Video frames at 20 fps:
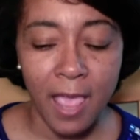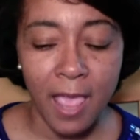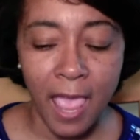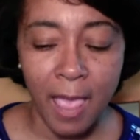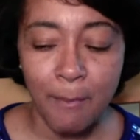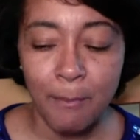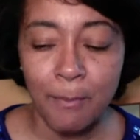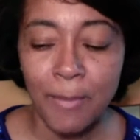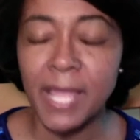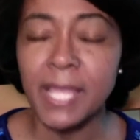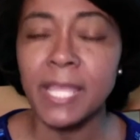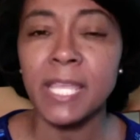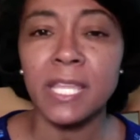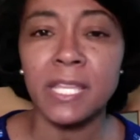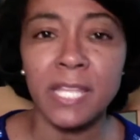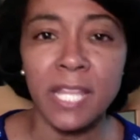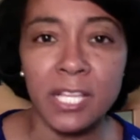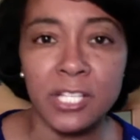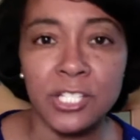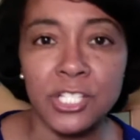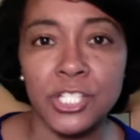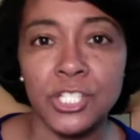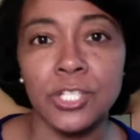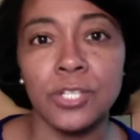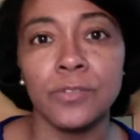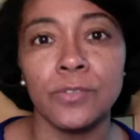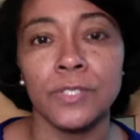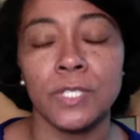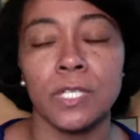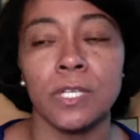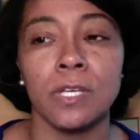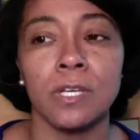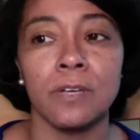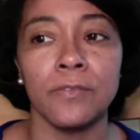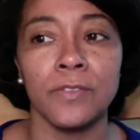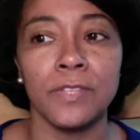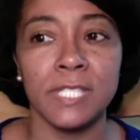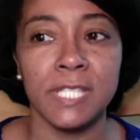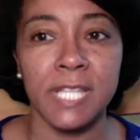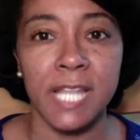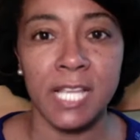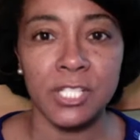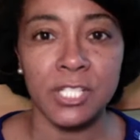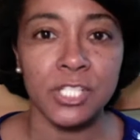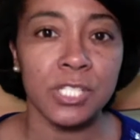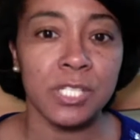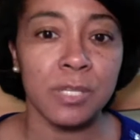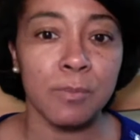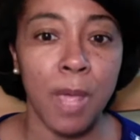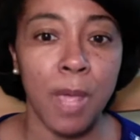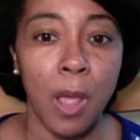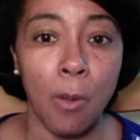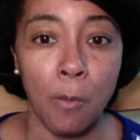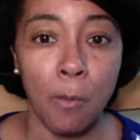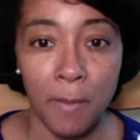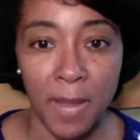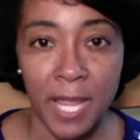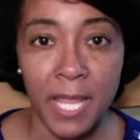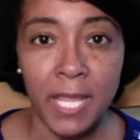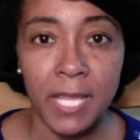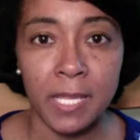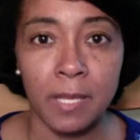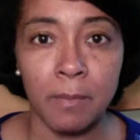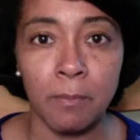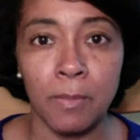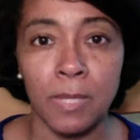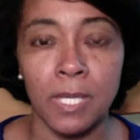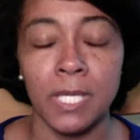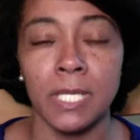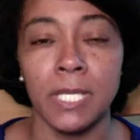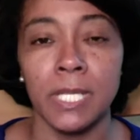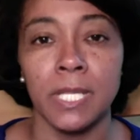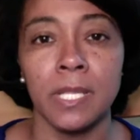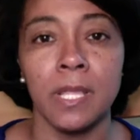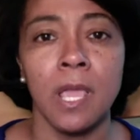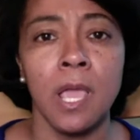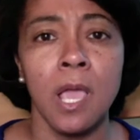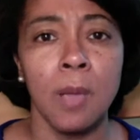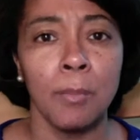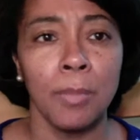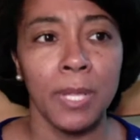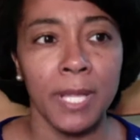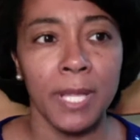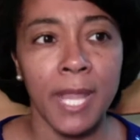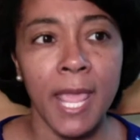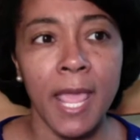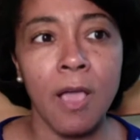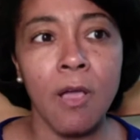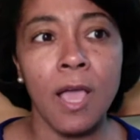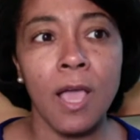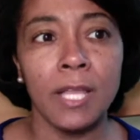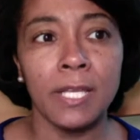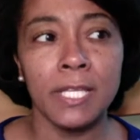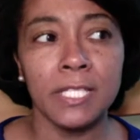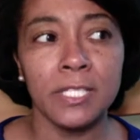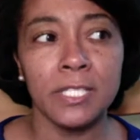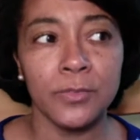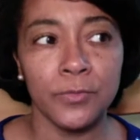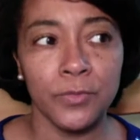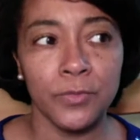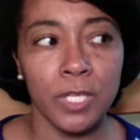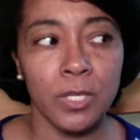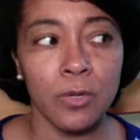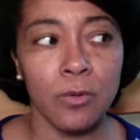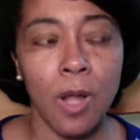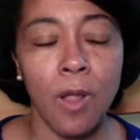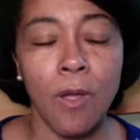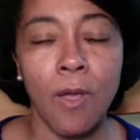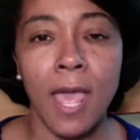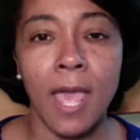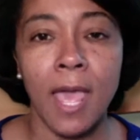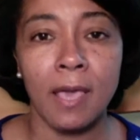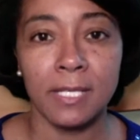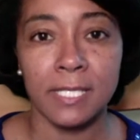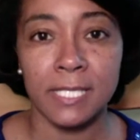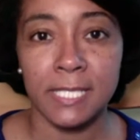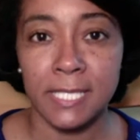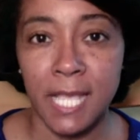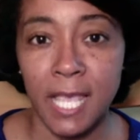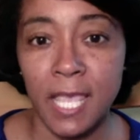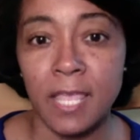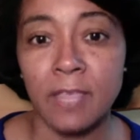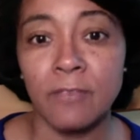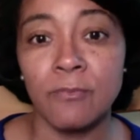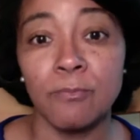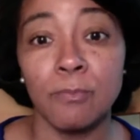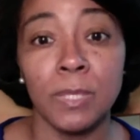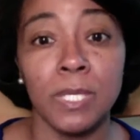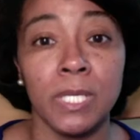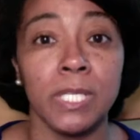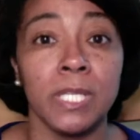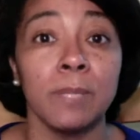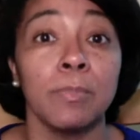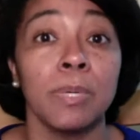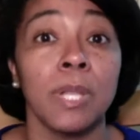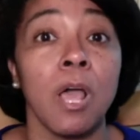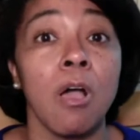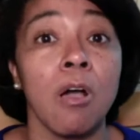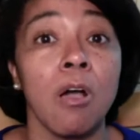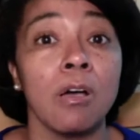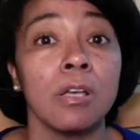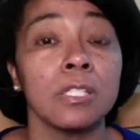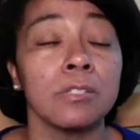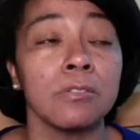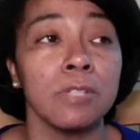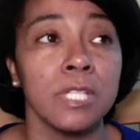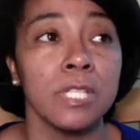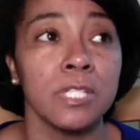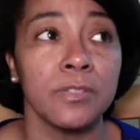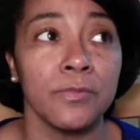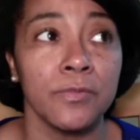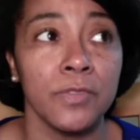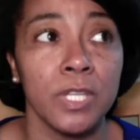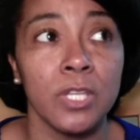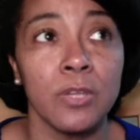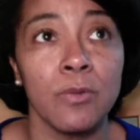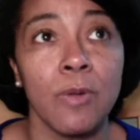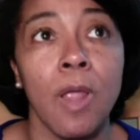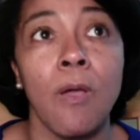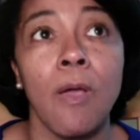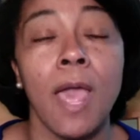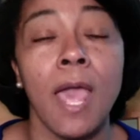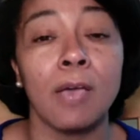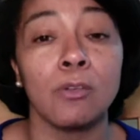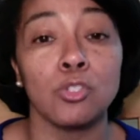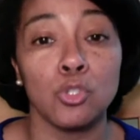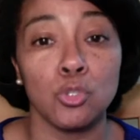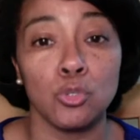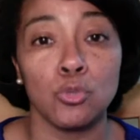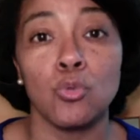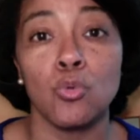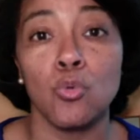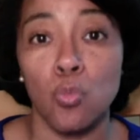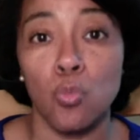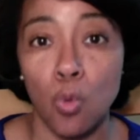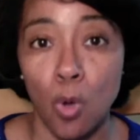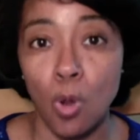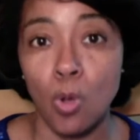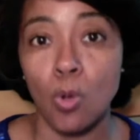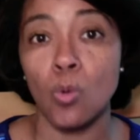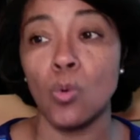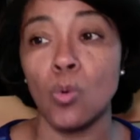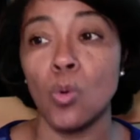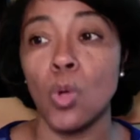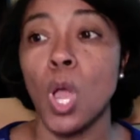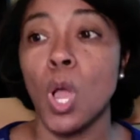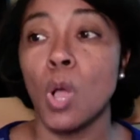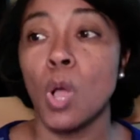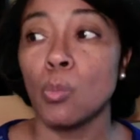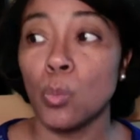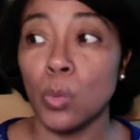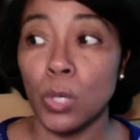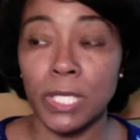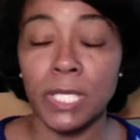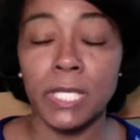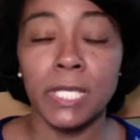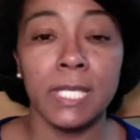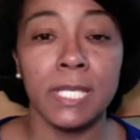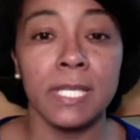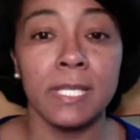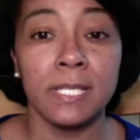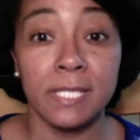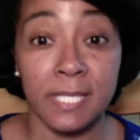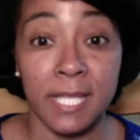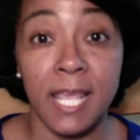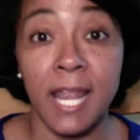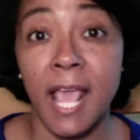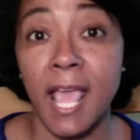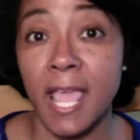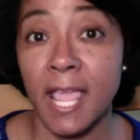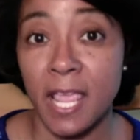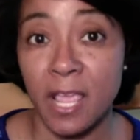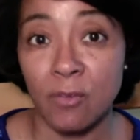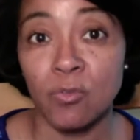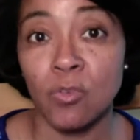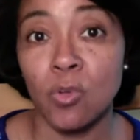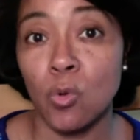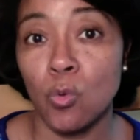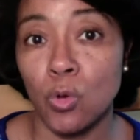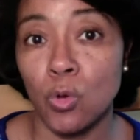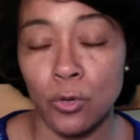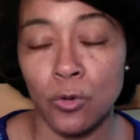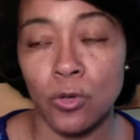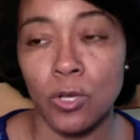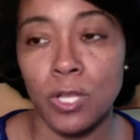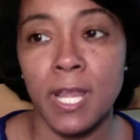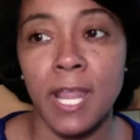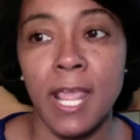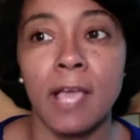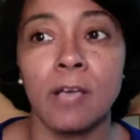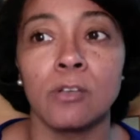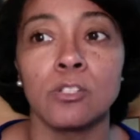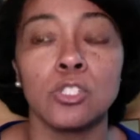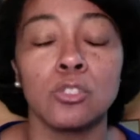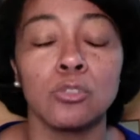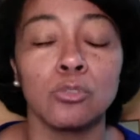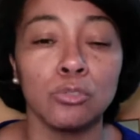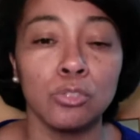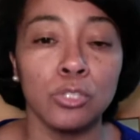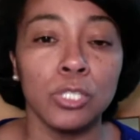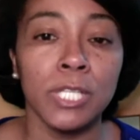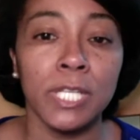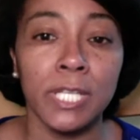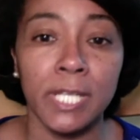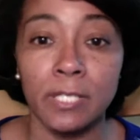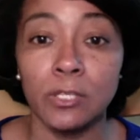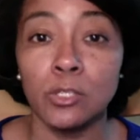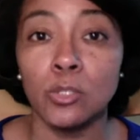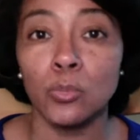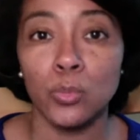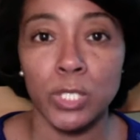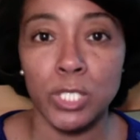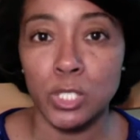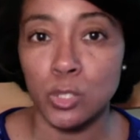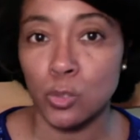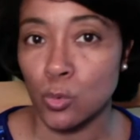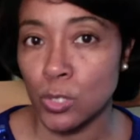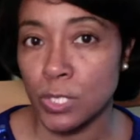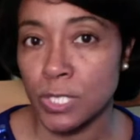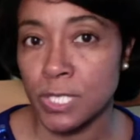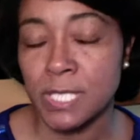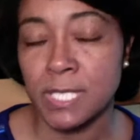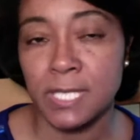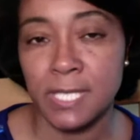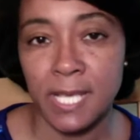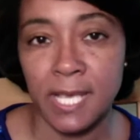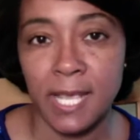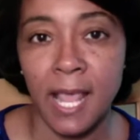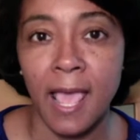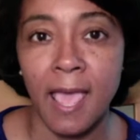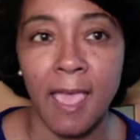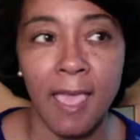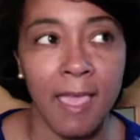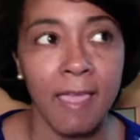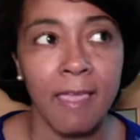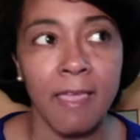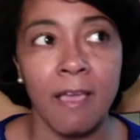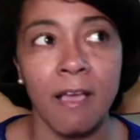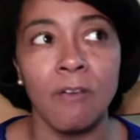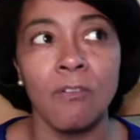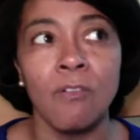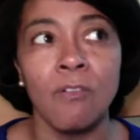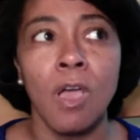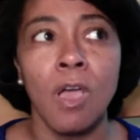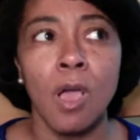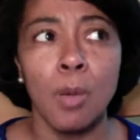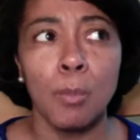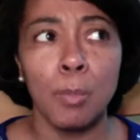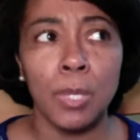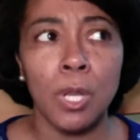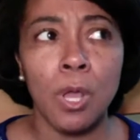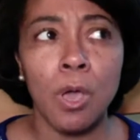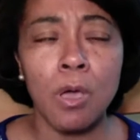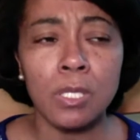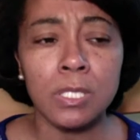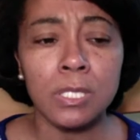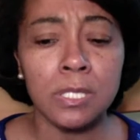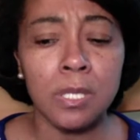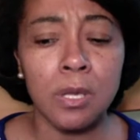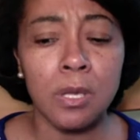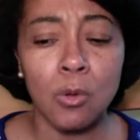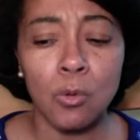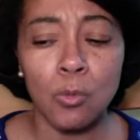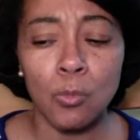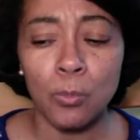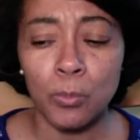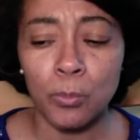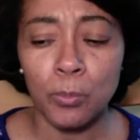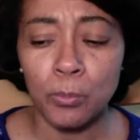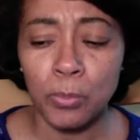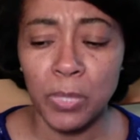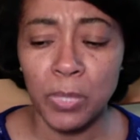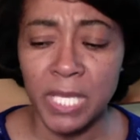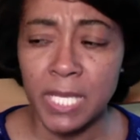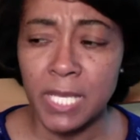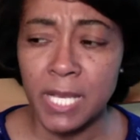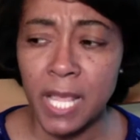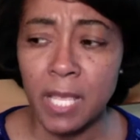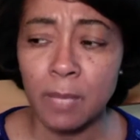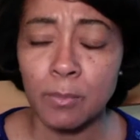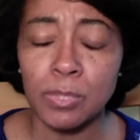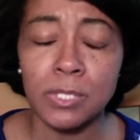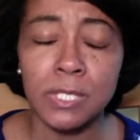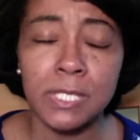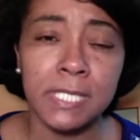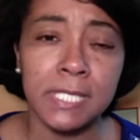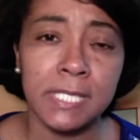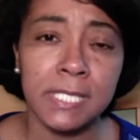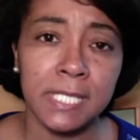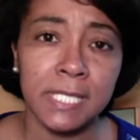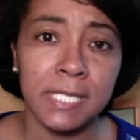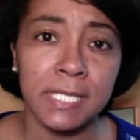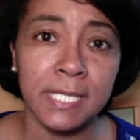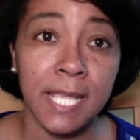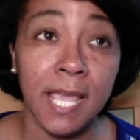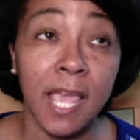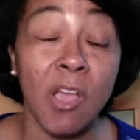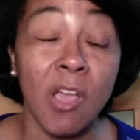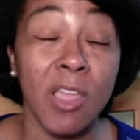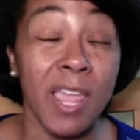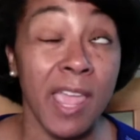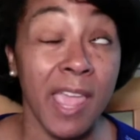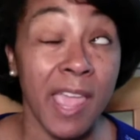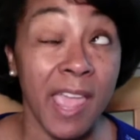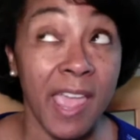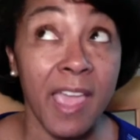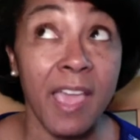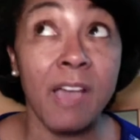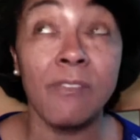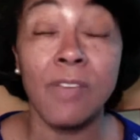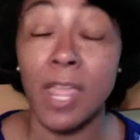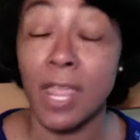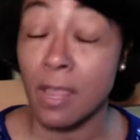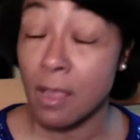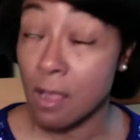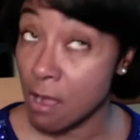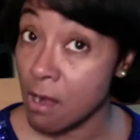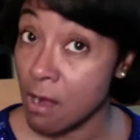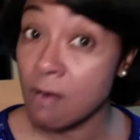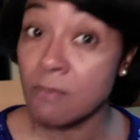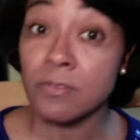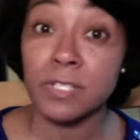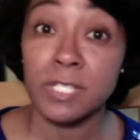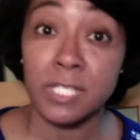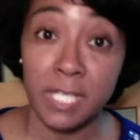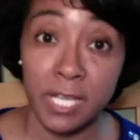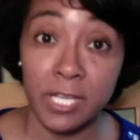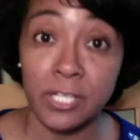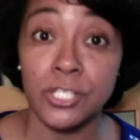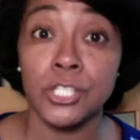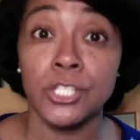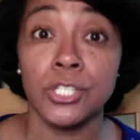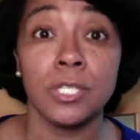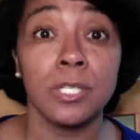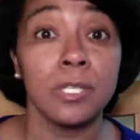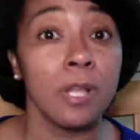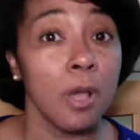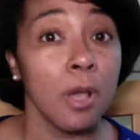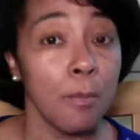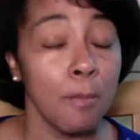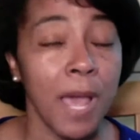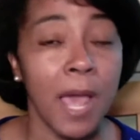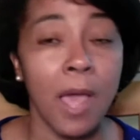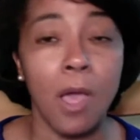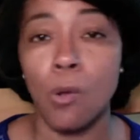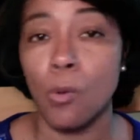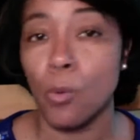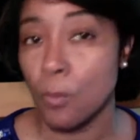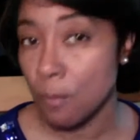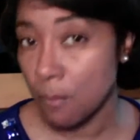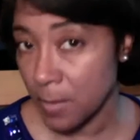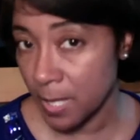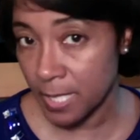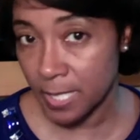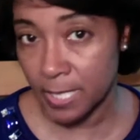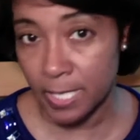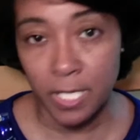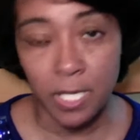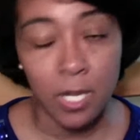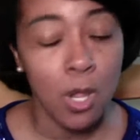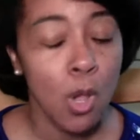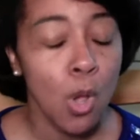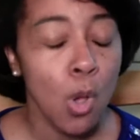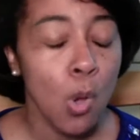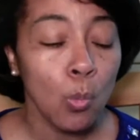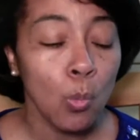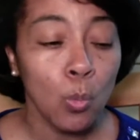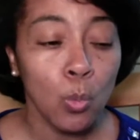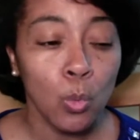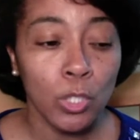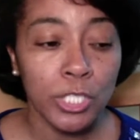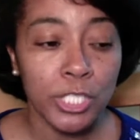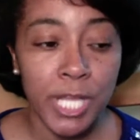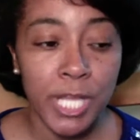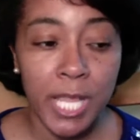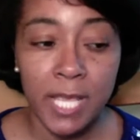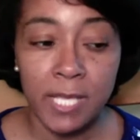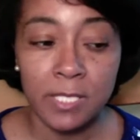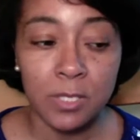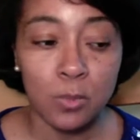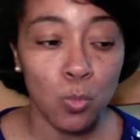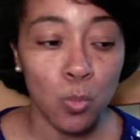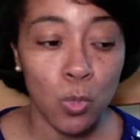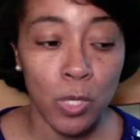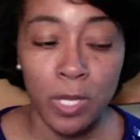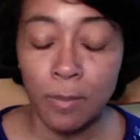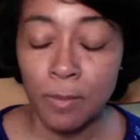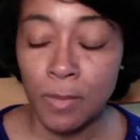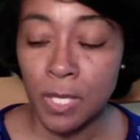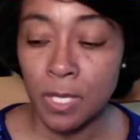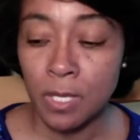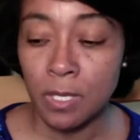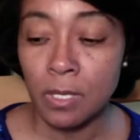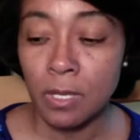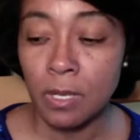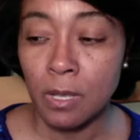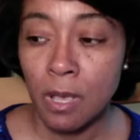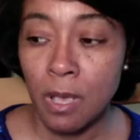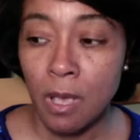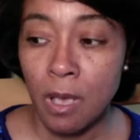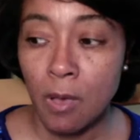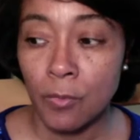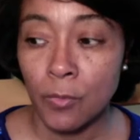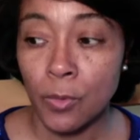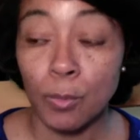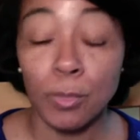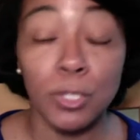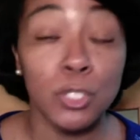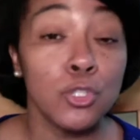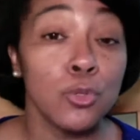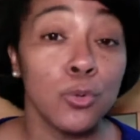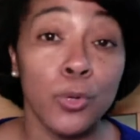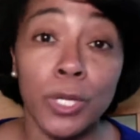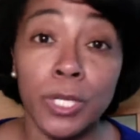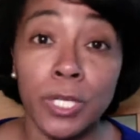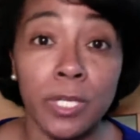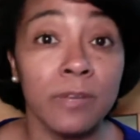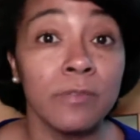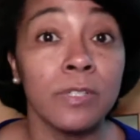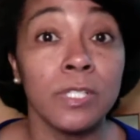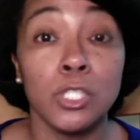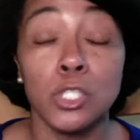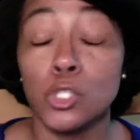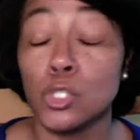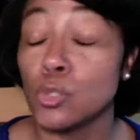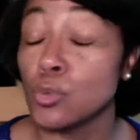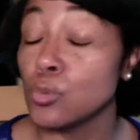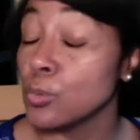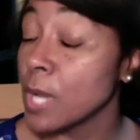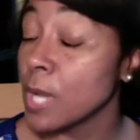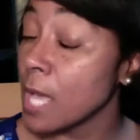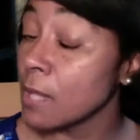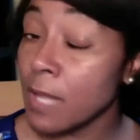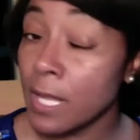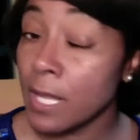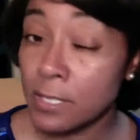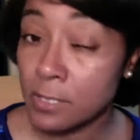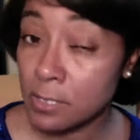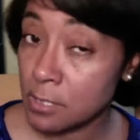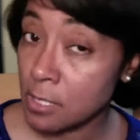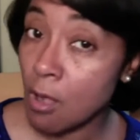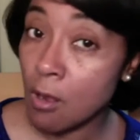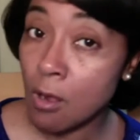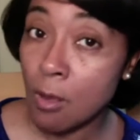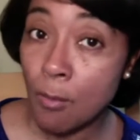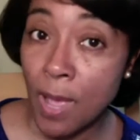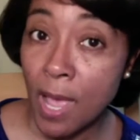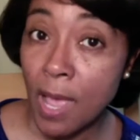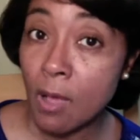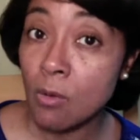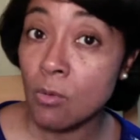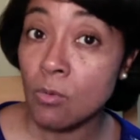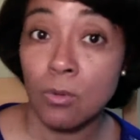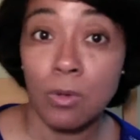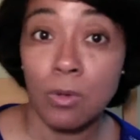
making that shift of it's not just about making money, but now I need to figure out how to save money, but I also need to figure out how to grow what it is that I have going on now. So looking at the resources that I have, but also being able to sit down and have a conversation about money, which as women, the majority of us do not like to talk about